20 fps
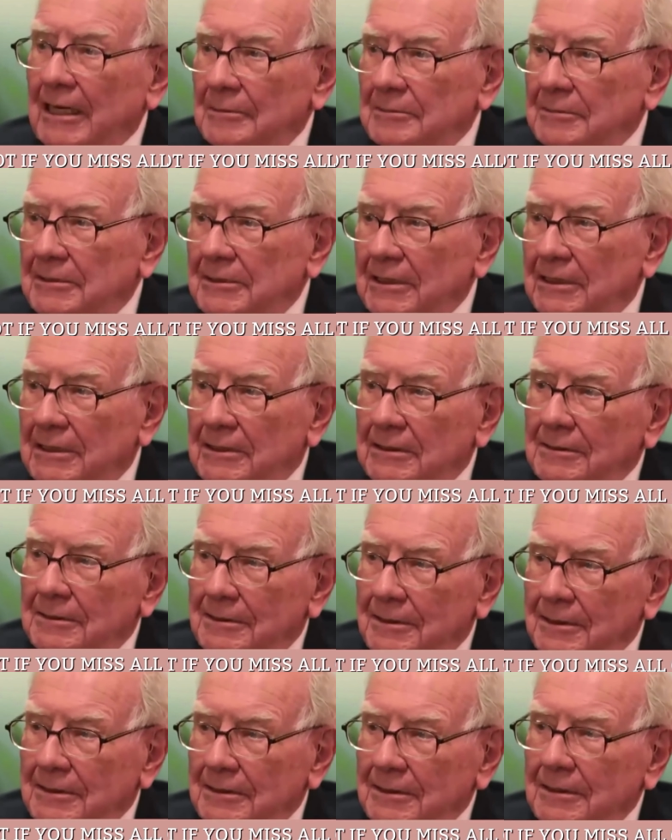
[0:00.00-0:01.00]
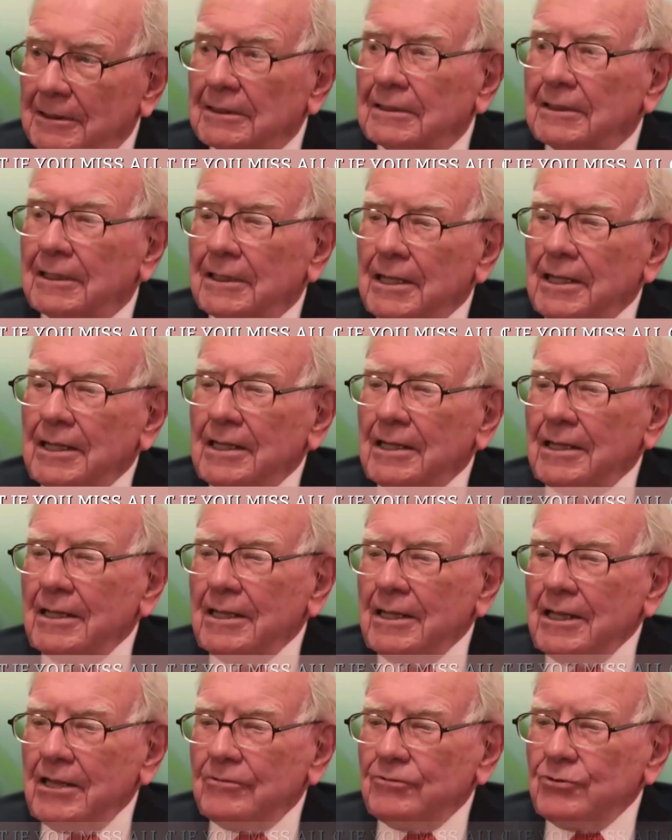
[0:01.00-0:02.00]
if you miss all other
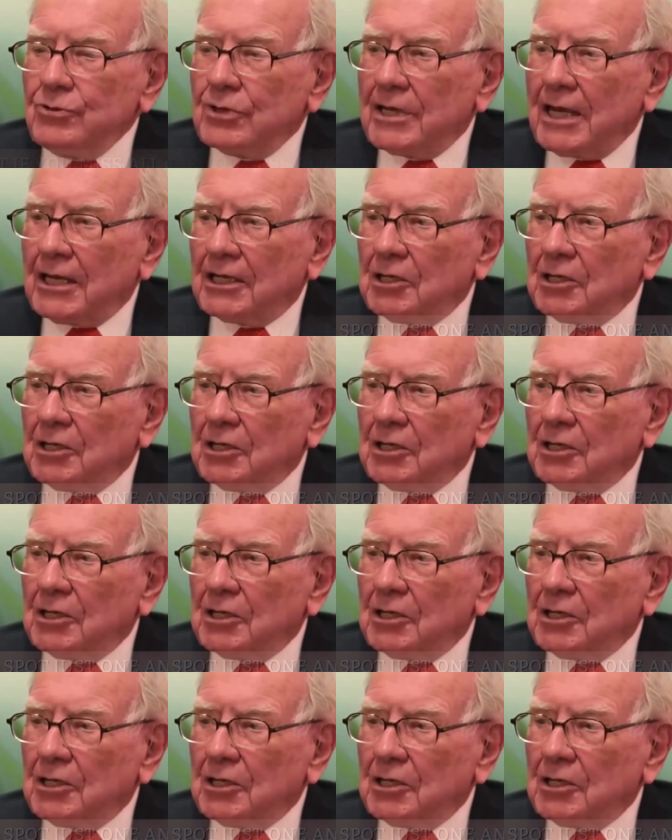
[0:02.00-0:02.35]
opportunities.